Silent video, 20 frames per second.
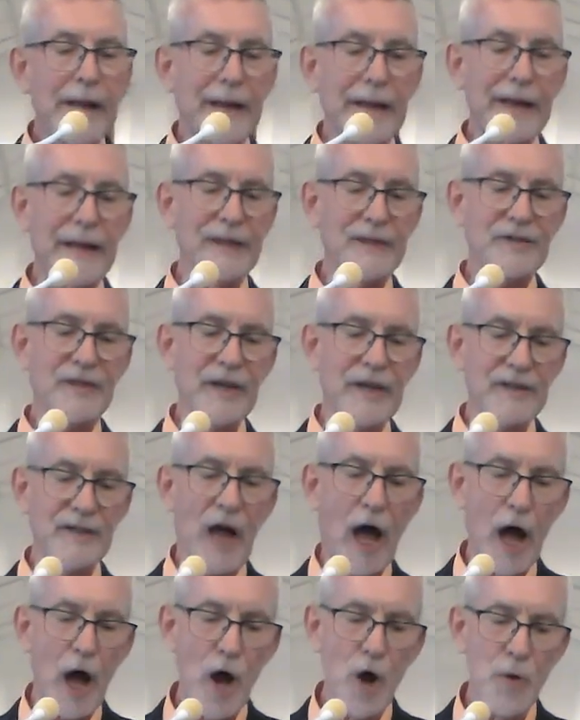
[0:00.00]
it
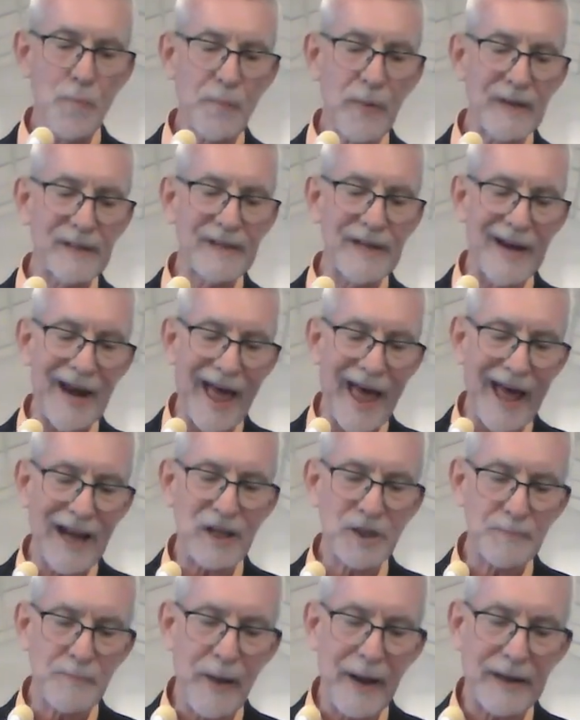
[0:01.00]
says hope is an
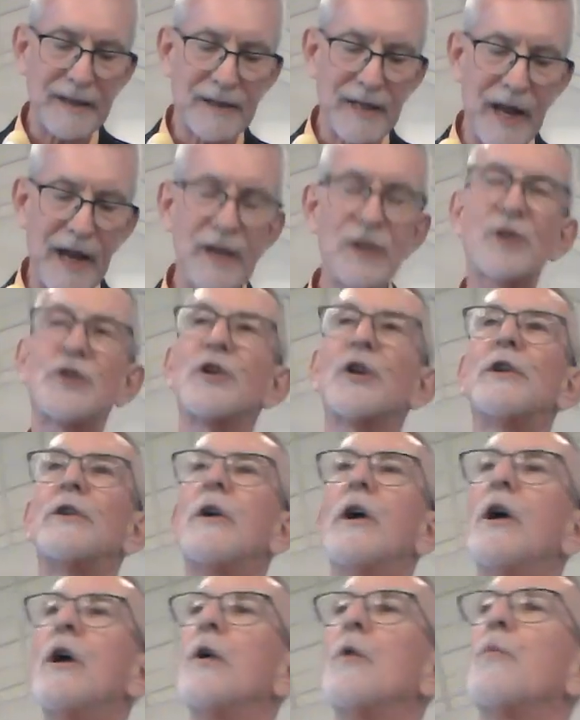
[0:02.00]

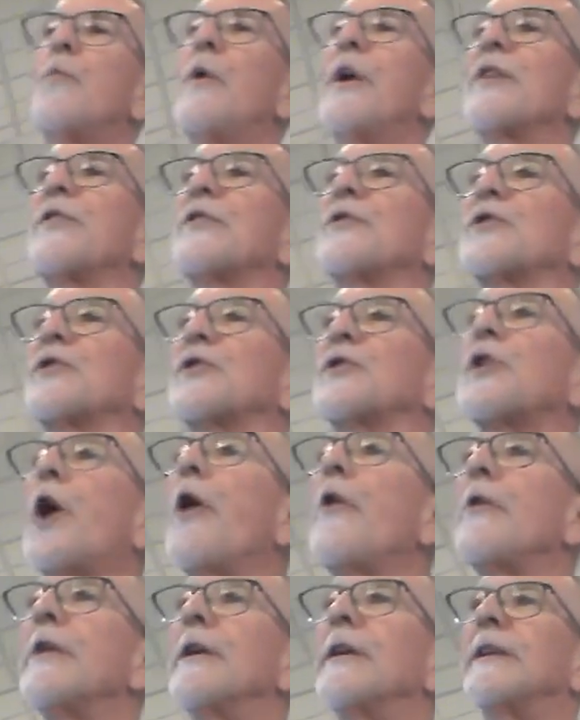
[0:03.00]
expectation with
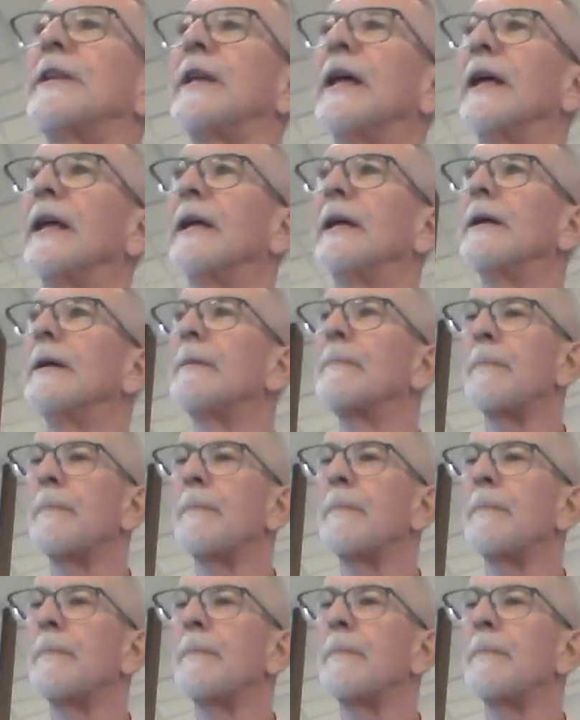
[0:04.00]
certainty